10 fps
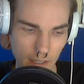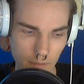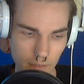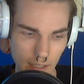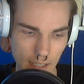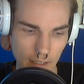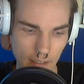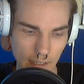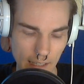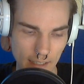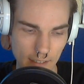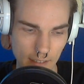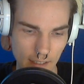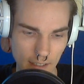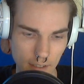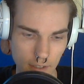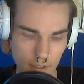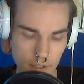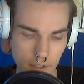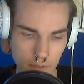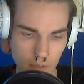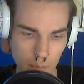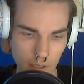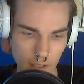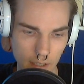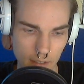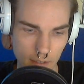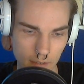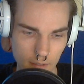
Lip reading: If I like conscious rap a lot,